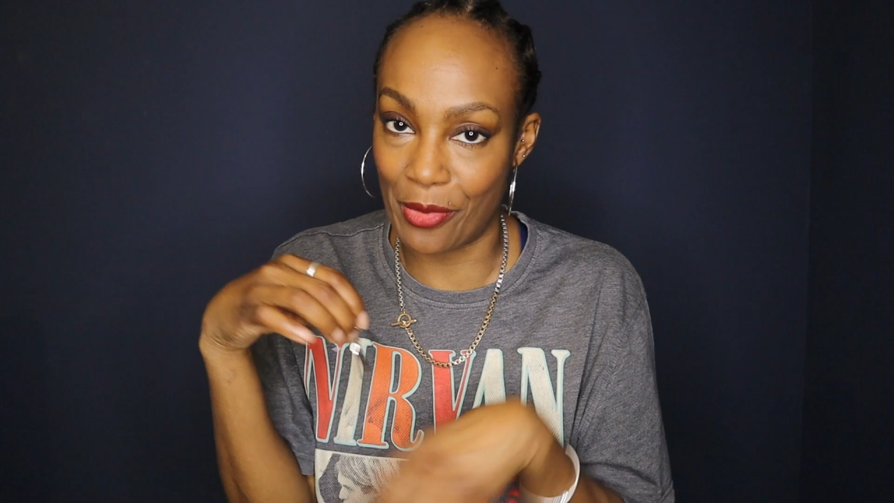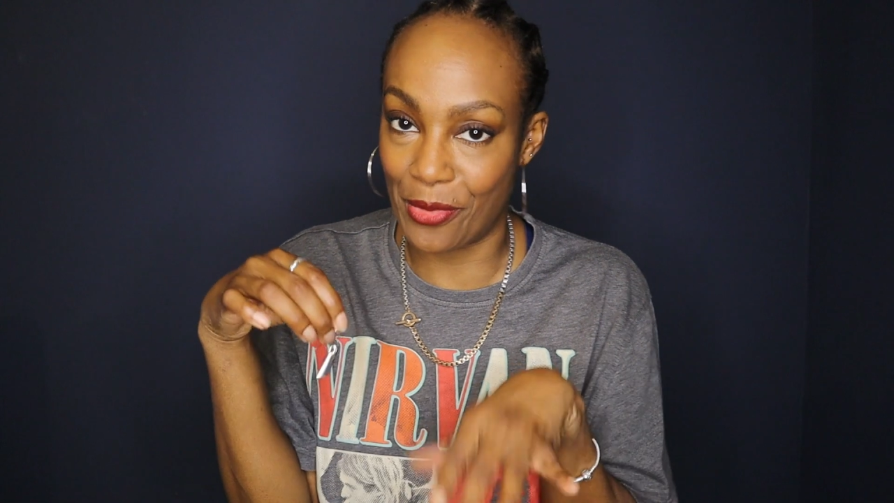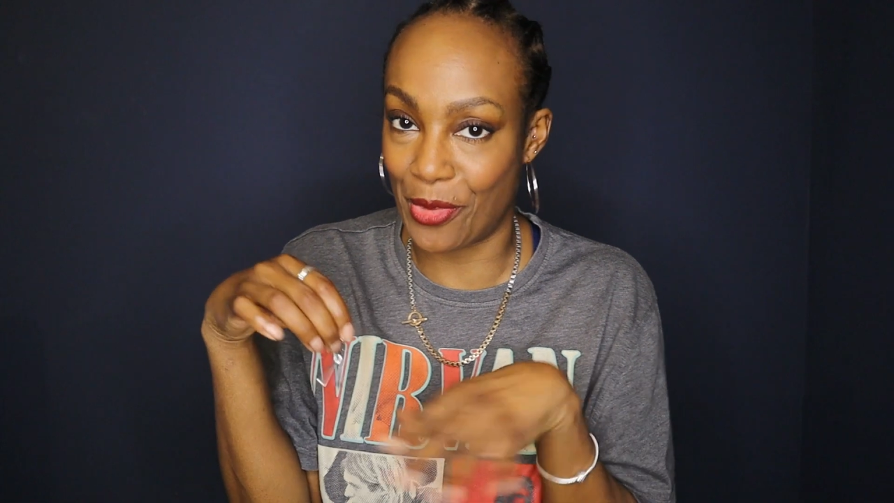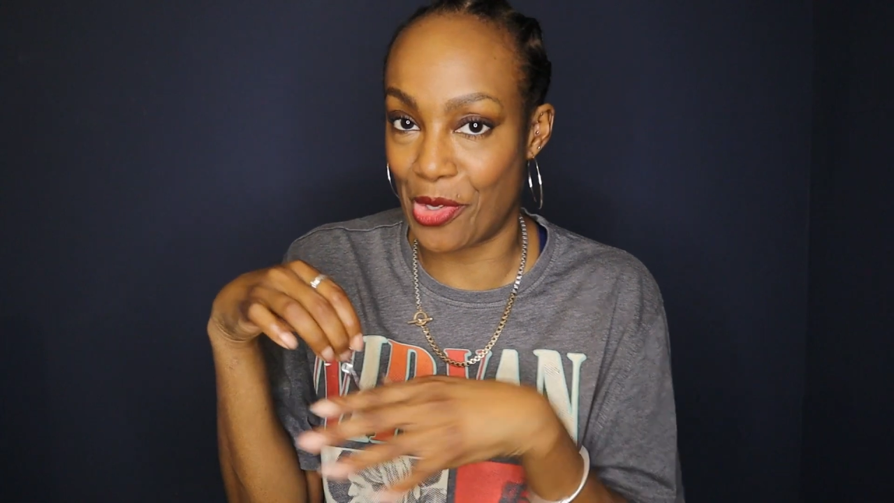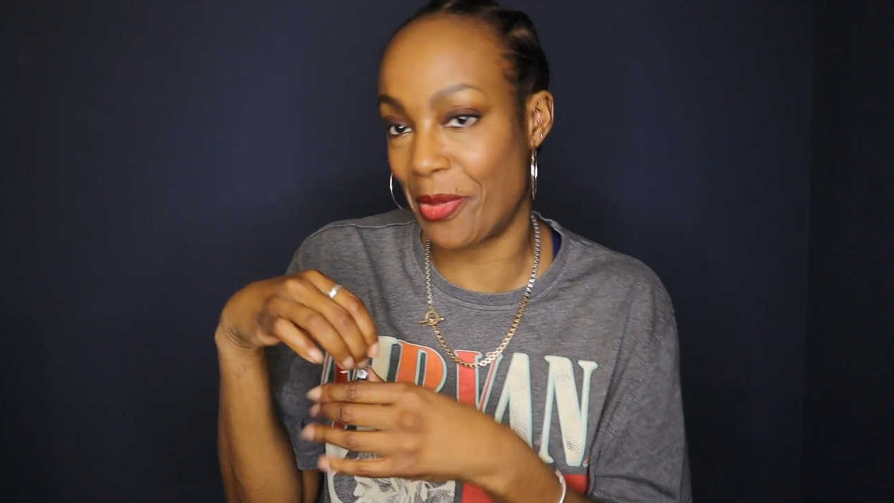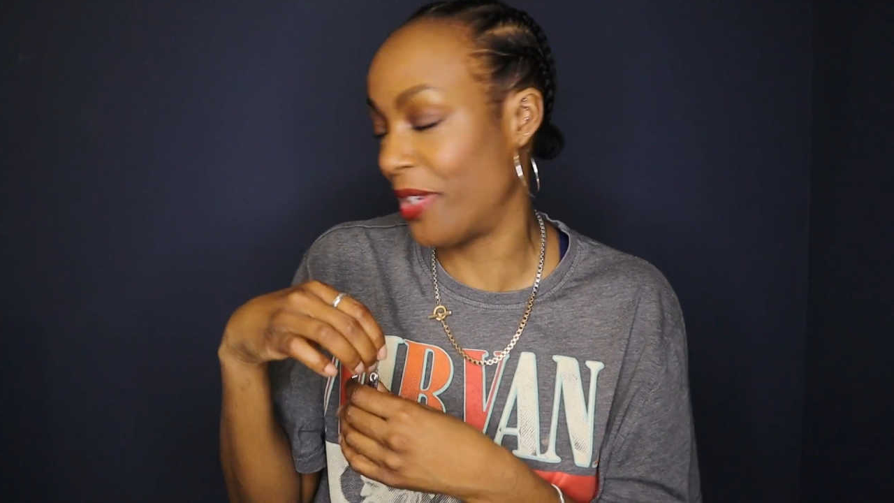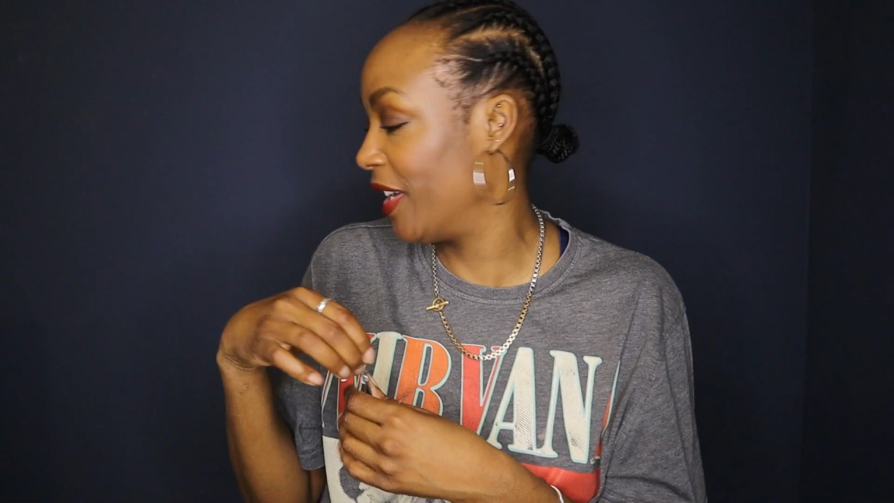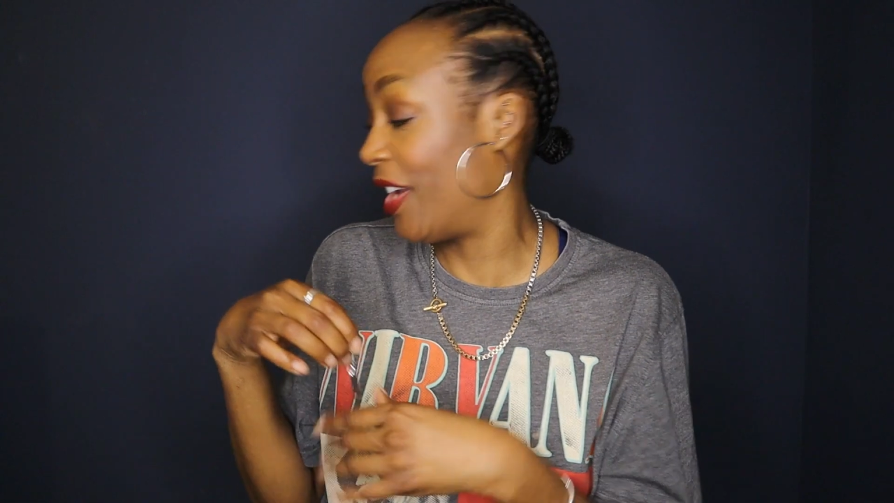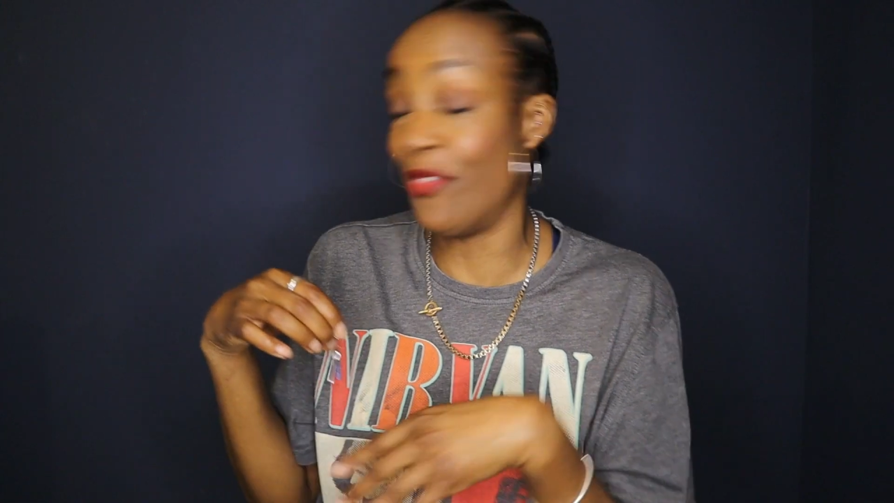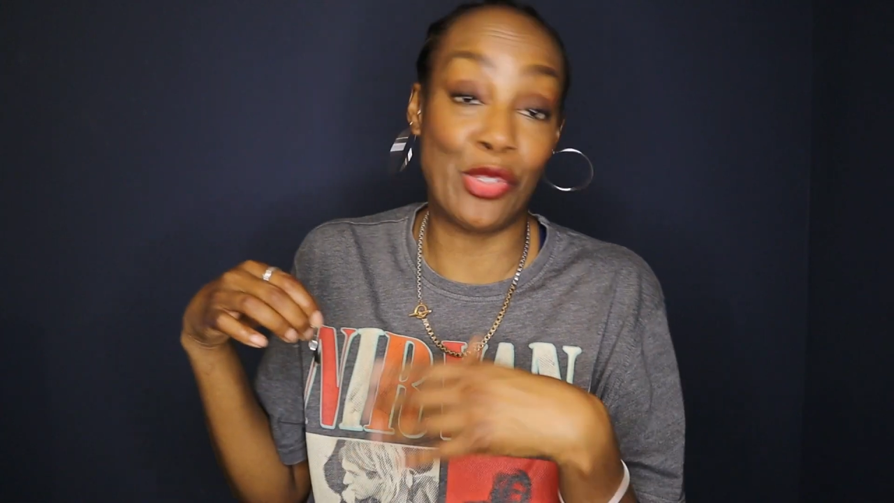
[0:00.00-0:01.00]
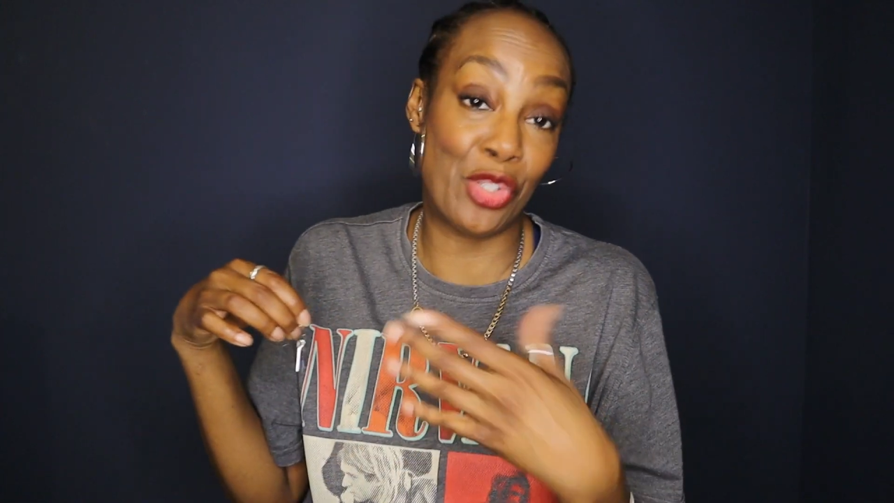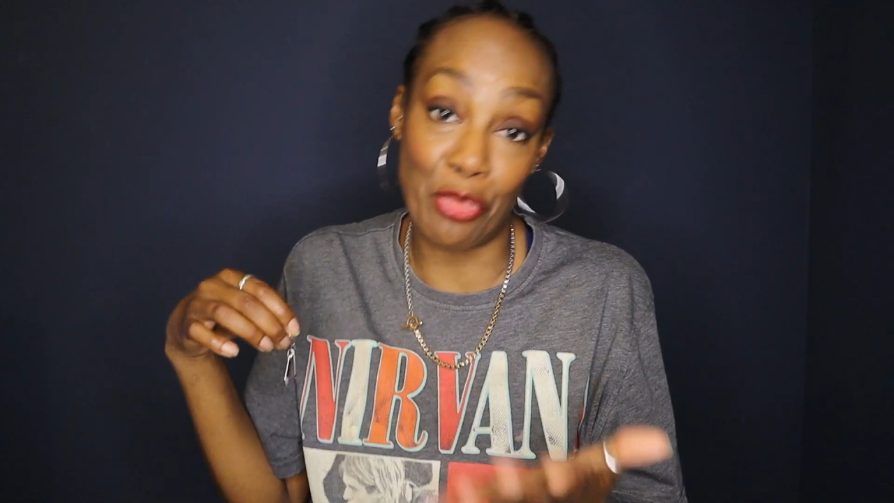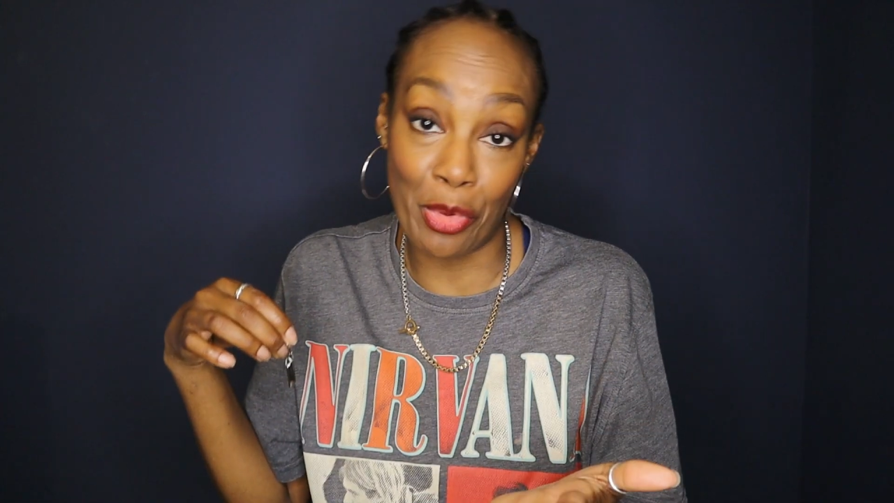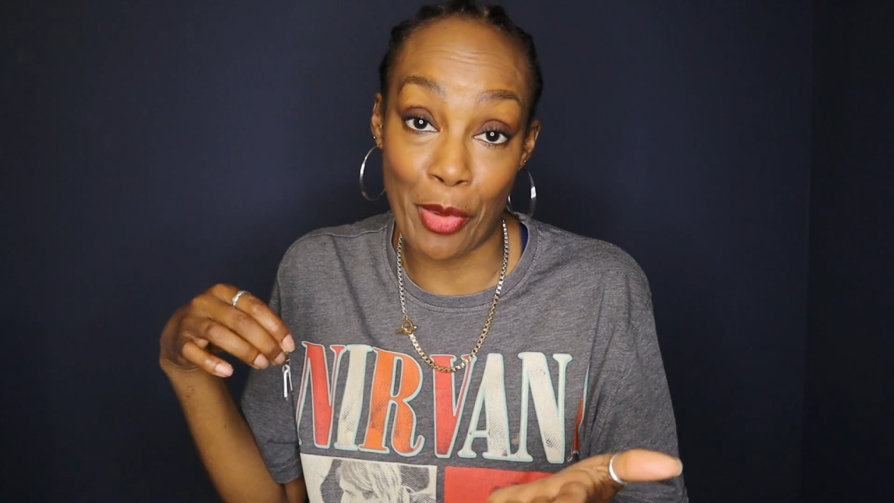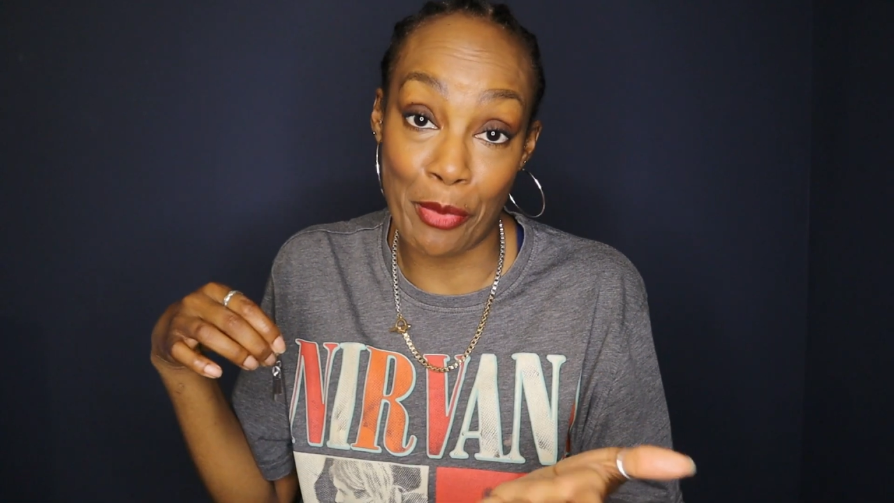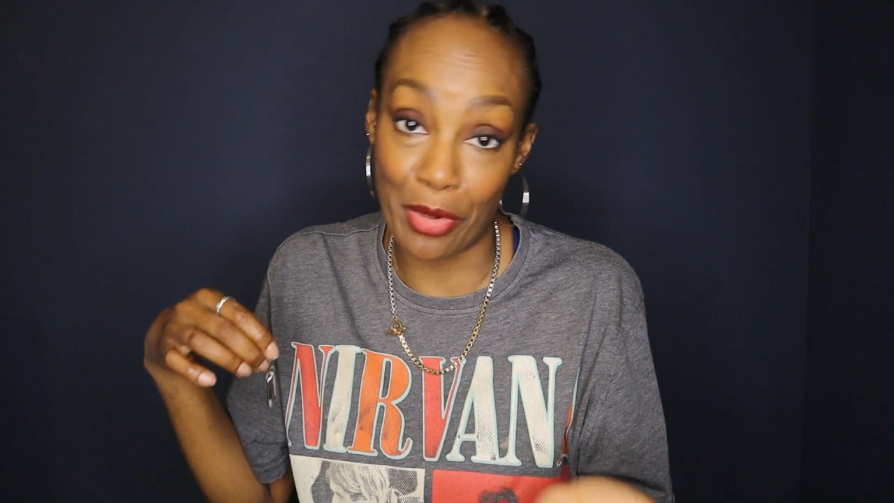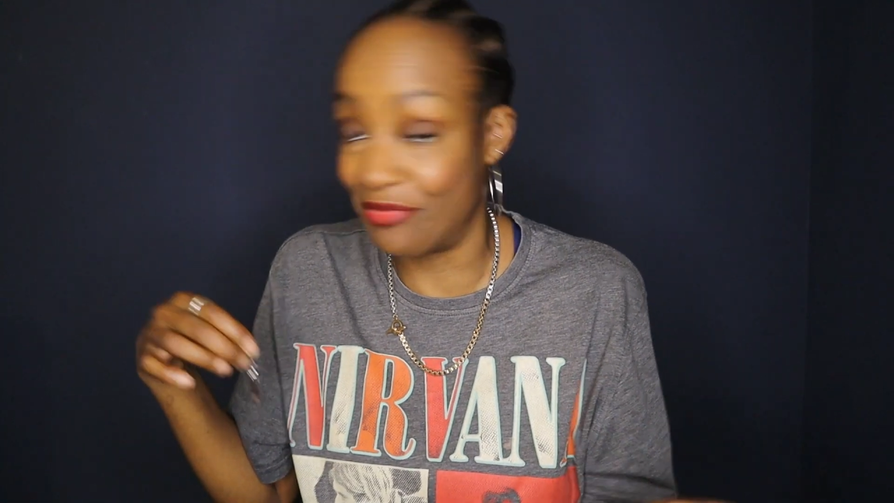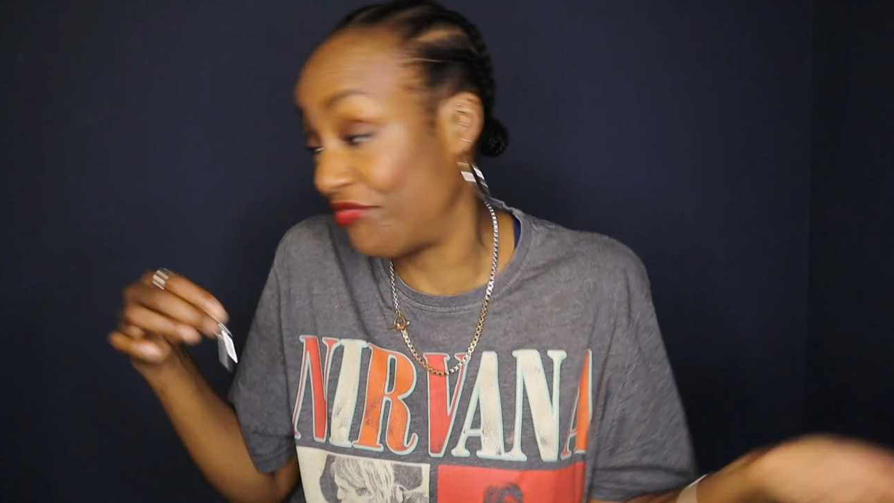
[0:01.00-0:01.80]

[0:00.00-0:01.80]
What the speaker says: them for me, even though she don't remember.